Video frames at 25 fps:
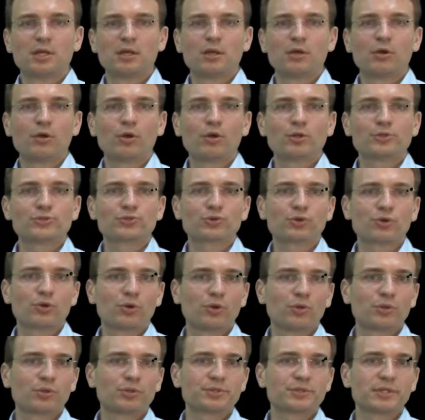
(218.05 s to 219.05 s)
also
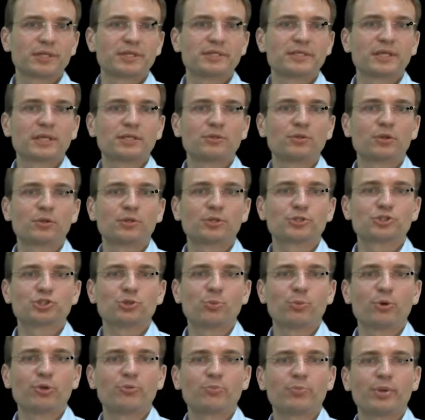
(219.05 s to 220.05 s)
called a technology
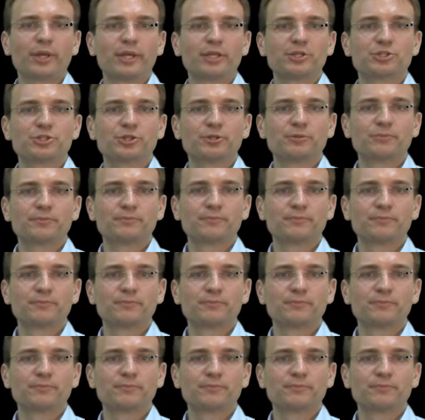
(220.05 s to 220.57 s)
one-pager,